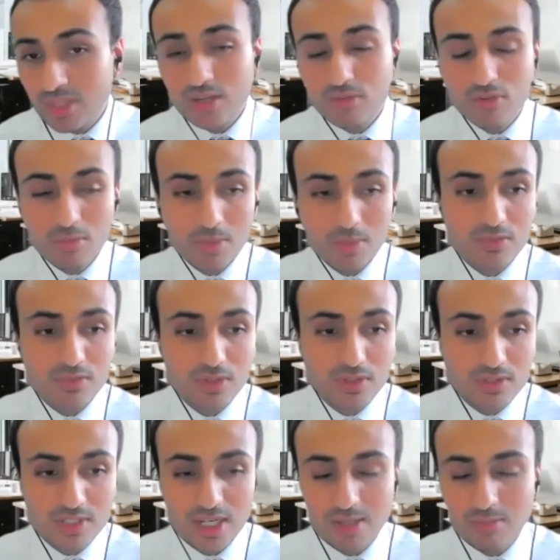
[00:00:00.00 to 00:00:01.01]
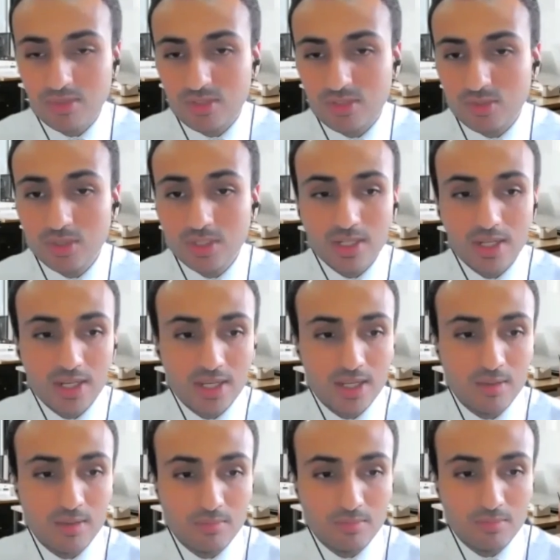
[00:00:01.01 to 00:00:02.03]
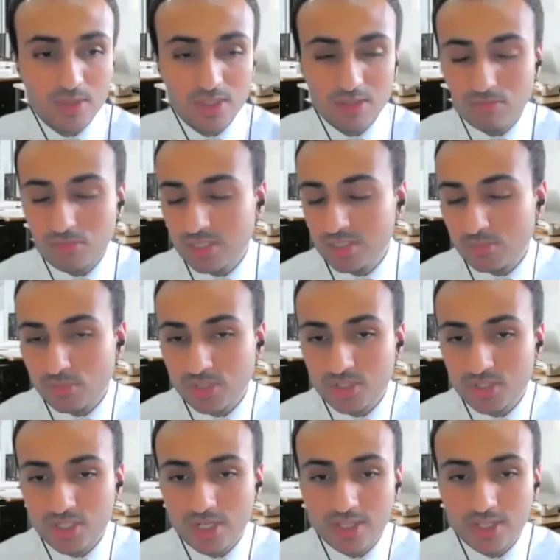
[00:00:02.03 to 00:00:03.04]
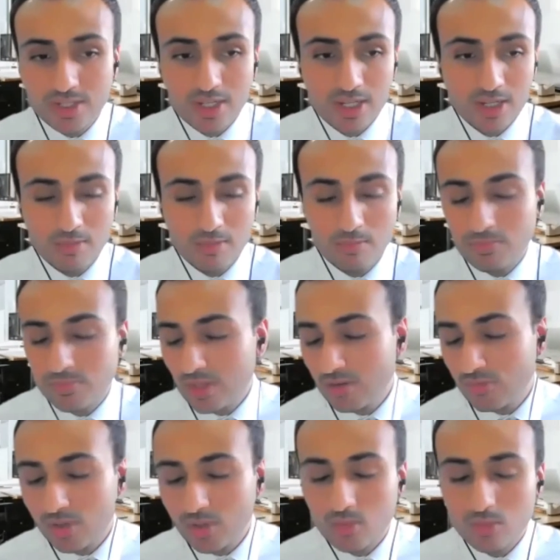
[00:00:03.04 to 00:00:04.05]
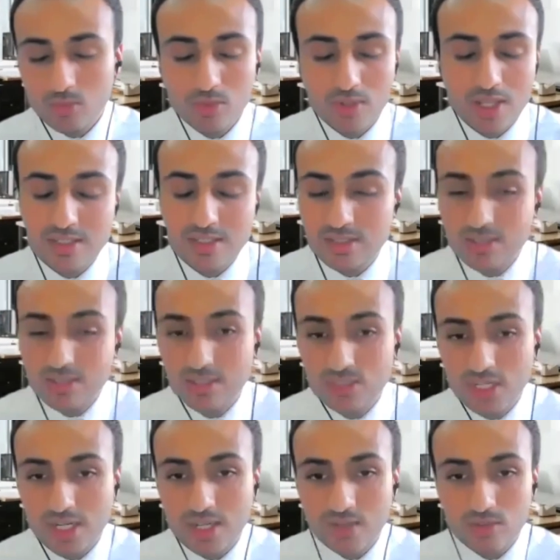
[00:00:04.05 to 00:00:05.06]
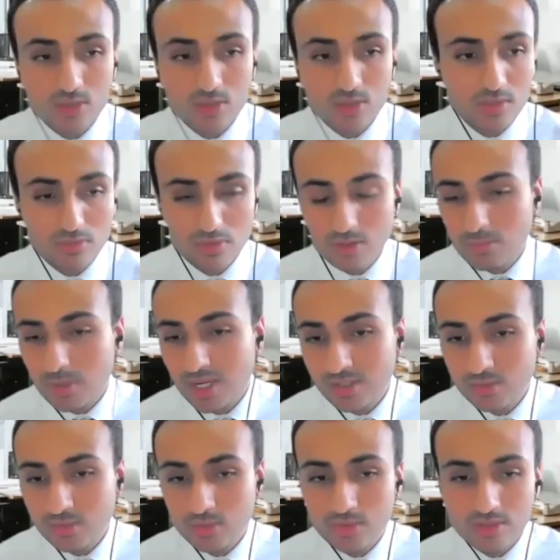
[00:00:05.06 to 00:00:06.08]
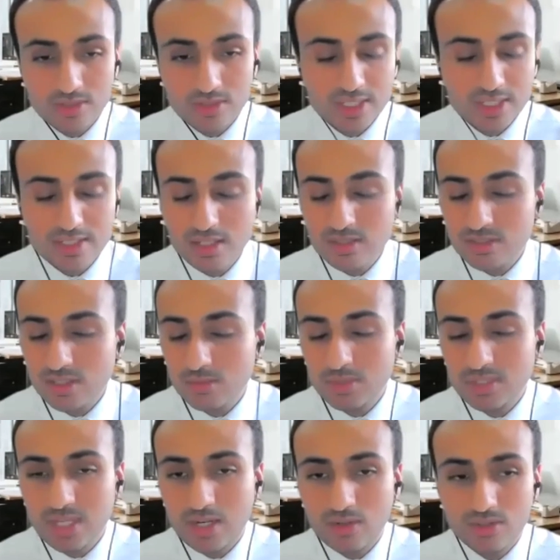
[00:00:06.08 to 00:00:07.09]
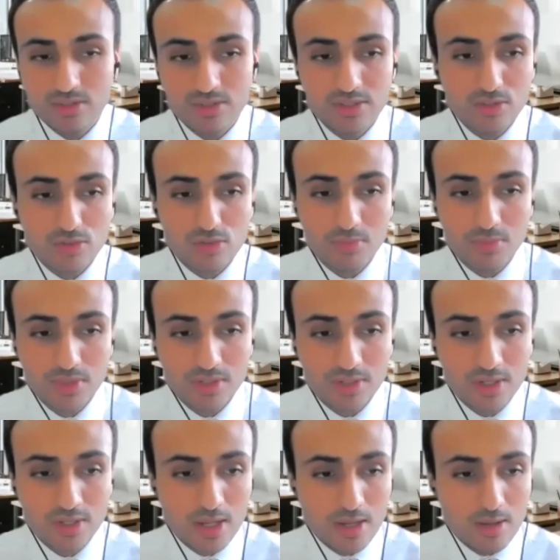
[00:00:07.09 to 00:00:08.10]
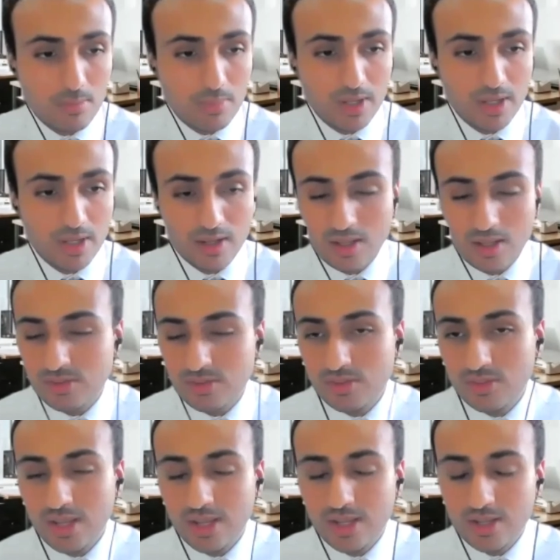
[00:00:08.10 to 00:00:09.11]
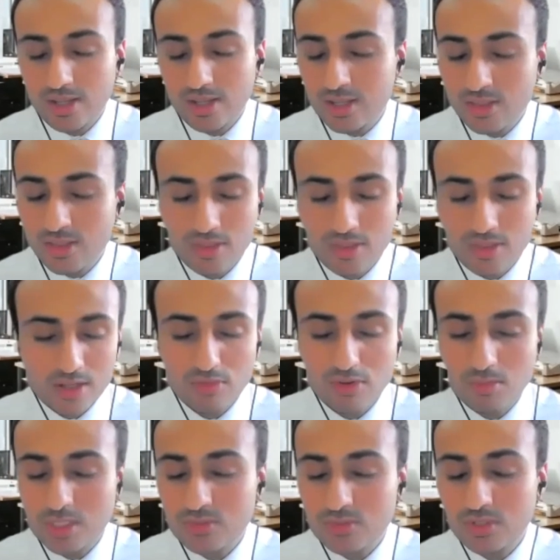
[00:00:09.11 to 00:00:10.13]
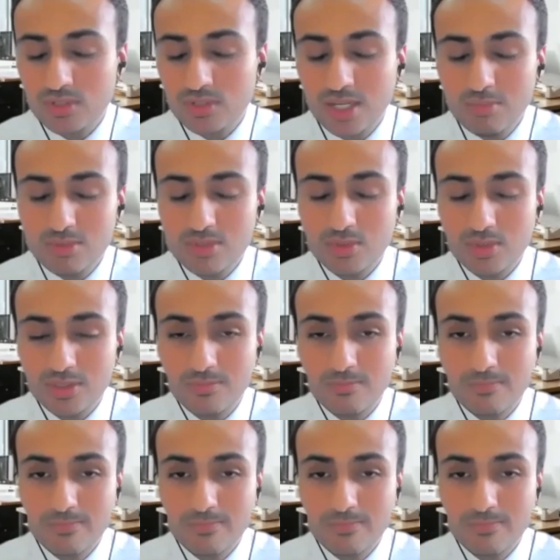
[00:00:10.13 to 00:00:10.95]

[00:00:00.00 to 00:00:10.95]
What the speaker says: thank you very much for your time, Stuart. We really appreciate it. If anyone would like to check out Stuart's full bio or the details, they'll be down in the description. But other than that, thank you very much for your time, Stuart.